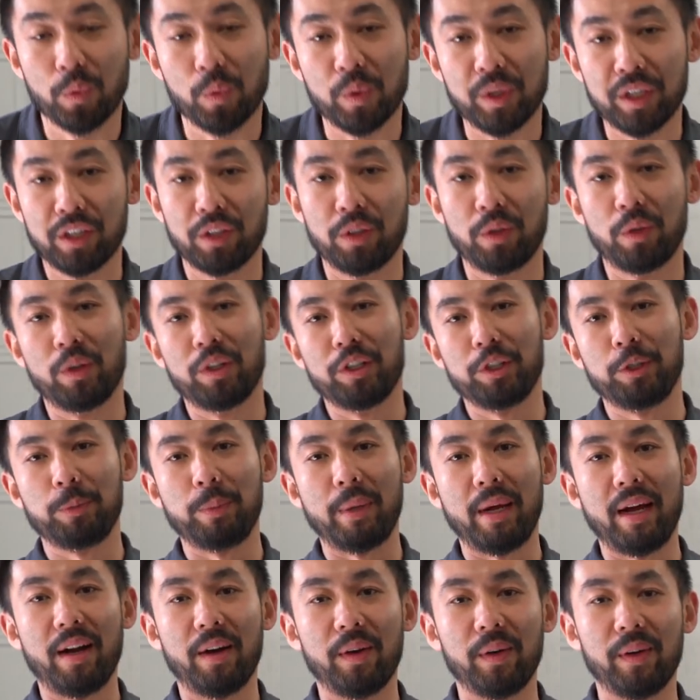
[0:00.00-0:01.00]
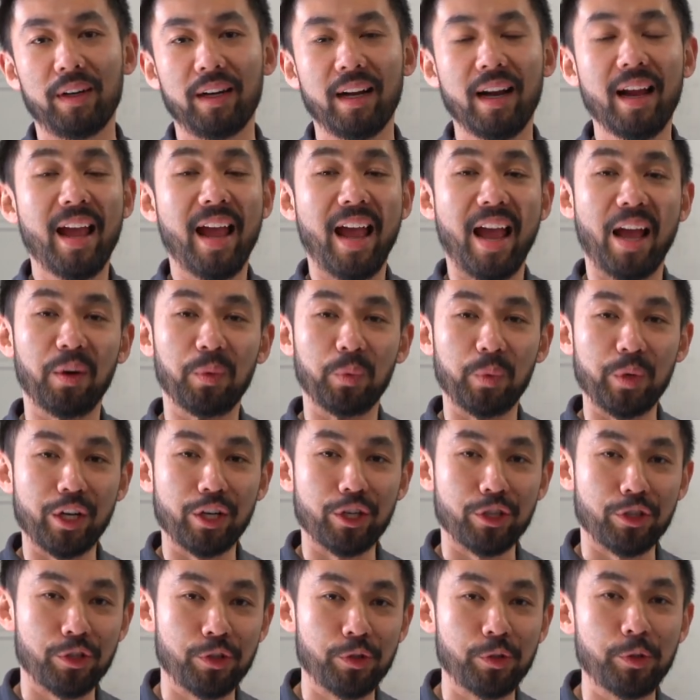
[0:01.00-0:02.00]
wheel horsepower, and we
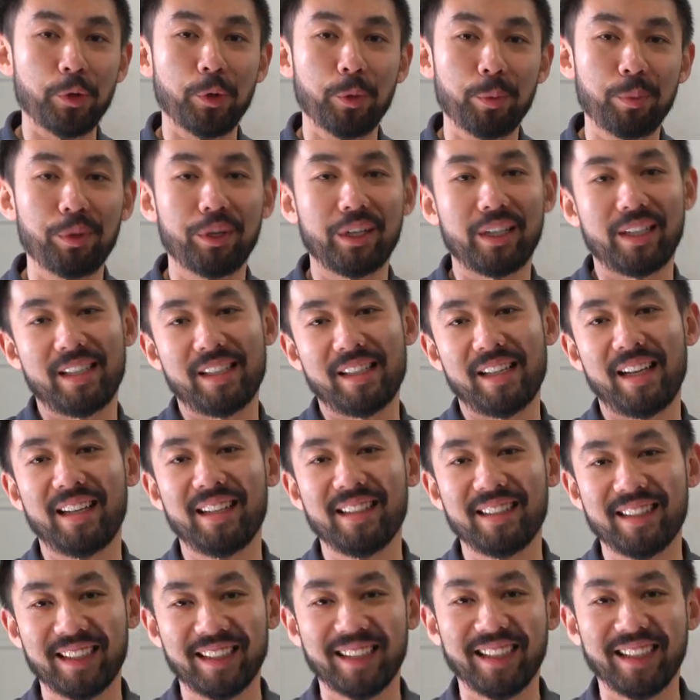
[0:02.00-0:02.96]
are super excited to